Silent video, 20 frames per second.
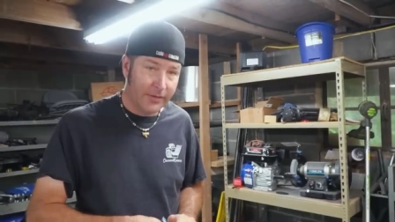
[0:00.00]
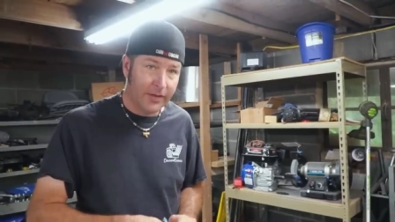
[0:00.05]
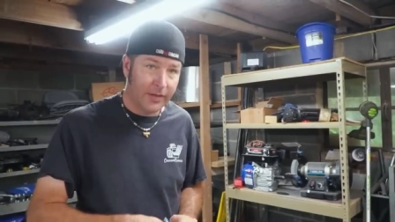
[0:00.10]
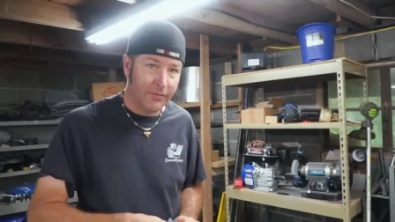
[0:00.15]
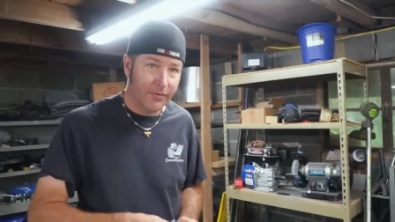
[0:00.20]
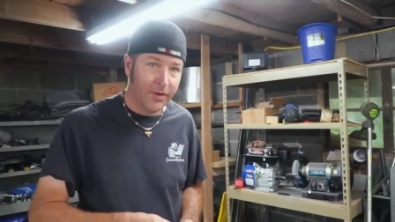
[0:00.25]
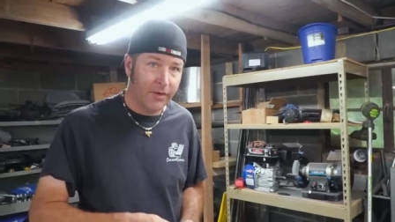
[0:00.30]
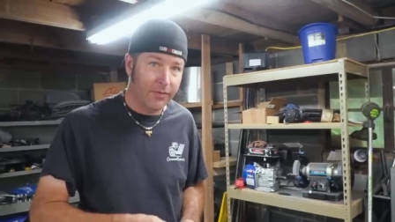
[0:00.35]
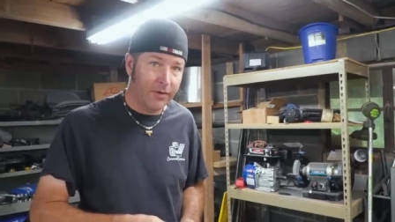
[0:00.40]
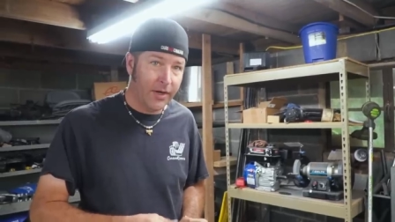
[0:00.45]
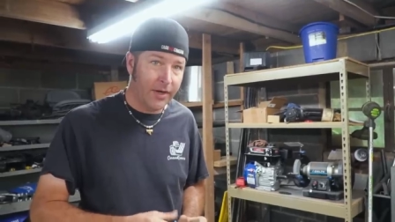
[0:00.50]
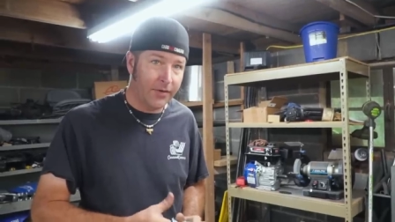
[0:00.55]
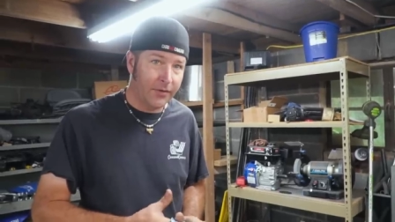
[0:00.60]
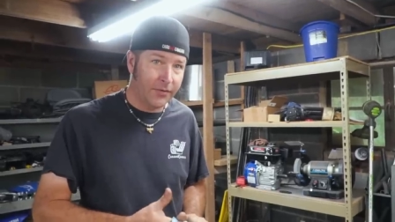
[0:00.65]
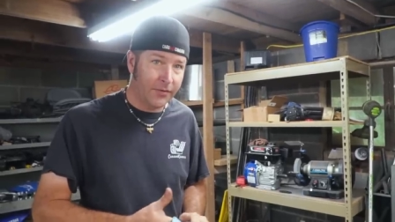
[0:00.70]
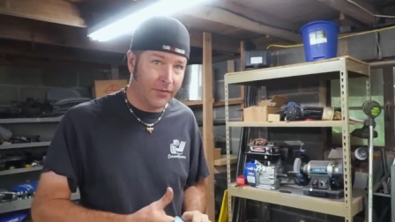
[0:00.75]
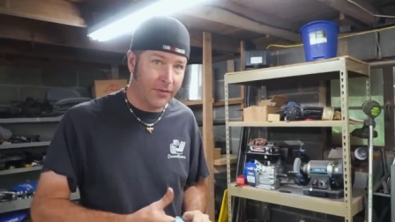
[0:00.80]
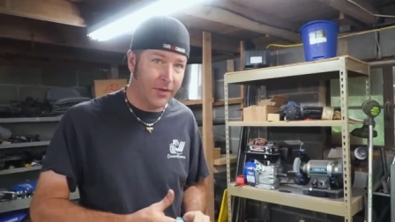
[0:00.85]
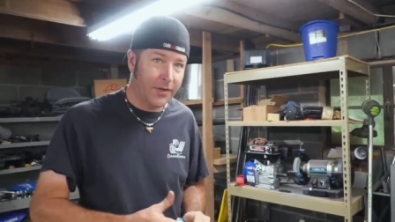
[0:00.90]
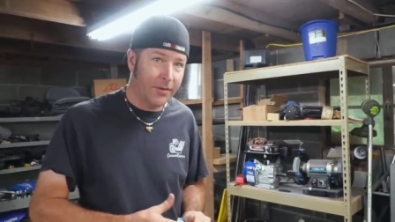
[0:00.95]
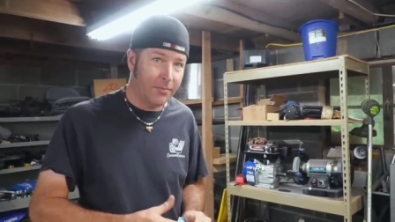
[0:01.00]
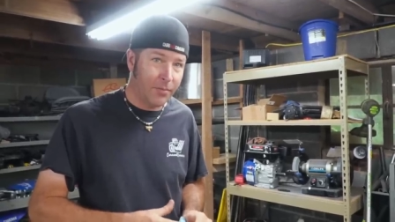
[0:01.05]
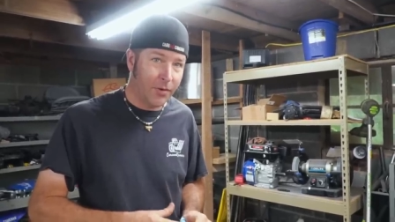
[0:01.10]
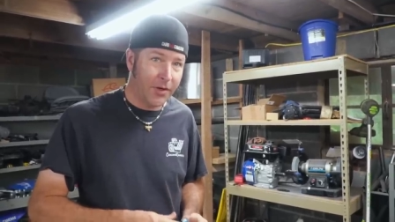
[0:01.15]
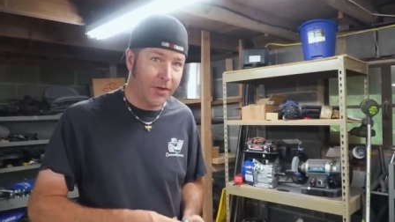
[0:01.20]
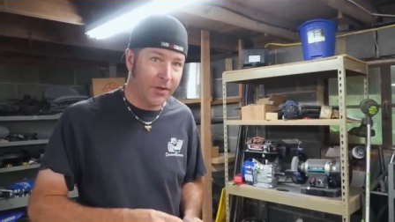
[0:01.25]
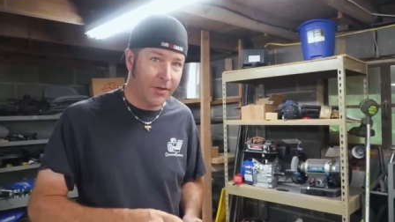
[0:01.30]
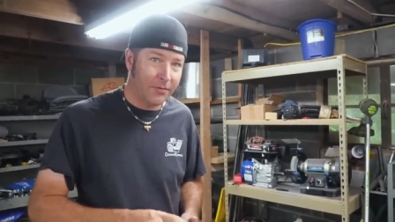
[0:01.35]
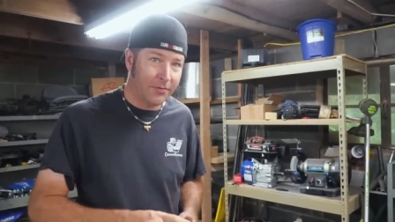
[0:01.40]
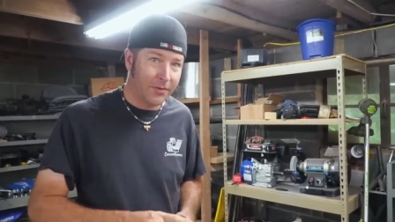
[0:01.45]
Have you ever had a stud
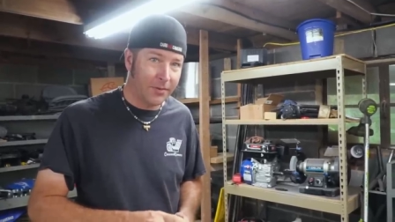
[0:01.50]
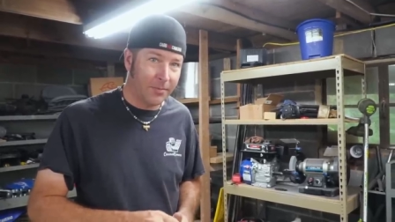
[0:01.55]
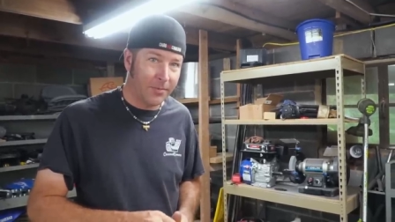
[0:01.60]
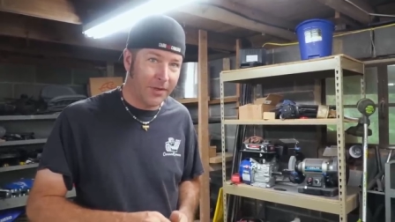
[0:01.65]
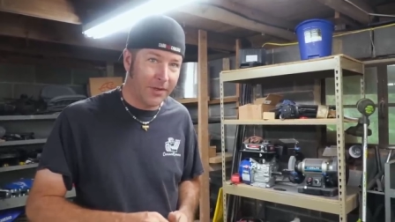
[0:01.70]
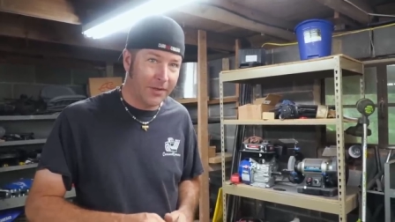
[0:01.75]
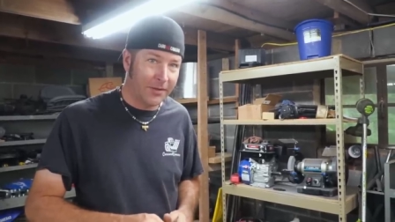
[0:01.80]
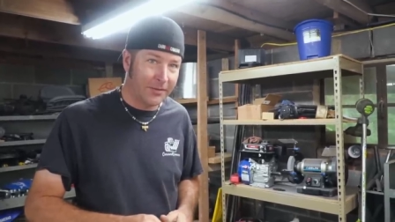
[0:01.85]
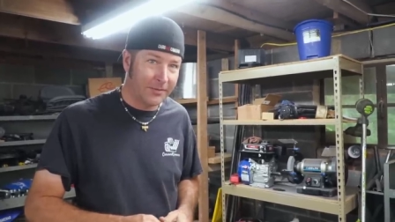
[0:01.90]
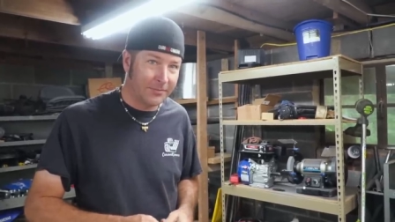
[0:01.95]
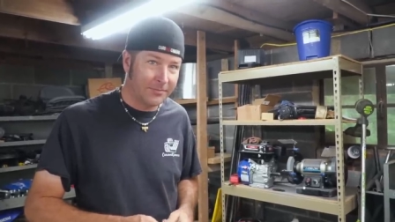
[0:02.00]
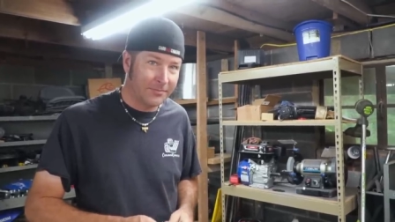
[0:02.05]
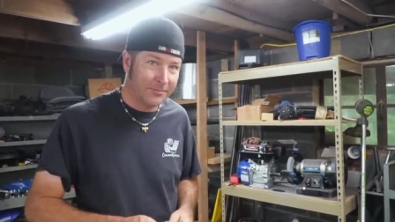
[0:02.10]
break off in the block?